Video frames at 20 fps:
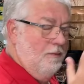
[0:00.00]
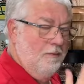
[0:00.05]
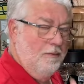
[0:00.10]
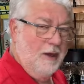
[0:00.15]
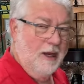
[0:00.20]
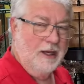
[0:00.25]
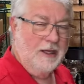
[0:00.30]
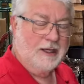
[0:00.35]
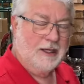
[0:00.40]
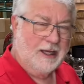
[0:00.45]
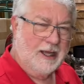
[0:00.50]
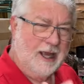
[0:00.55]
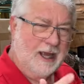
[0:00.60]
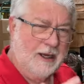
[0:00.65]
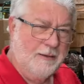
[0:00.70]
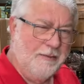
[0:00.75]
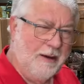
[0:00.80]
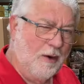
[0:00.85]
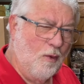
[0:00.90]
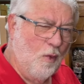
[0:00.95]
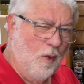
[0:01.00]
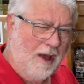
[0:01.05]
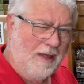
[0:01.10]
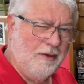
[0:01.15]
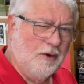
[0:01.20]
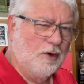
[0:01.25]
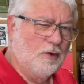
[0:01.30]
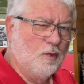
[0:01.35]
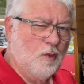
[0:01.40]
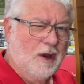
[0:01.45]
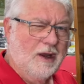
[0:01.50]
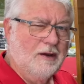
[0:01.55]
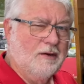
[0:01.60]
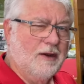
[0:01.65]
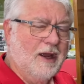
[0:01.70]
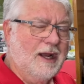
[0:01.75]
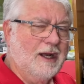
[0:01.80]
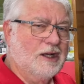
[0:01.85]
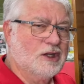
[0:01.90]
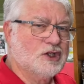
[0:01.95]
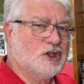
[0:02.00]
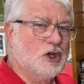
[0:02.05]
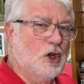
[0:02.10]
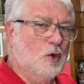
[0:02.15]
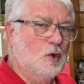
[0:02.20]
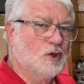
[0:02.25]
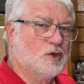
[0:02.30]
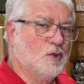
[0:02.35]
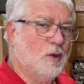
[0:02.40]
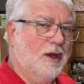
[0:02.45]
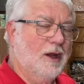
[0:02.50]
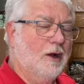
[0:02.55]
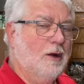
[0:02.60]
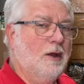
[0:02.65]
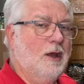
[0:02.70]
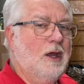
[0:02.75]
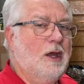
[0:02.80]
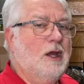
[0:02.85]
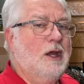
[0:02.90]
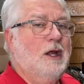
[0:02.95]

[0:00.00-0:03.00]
being decayed by weather, rain and snow as well.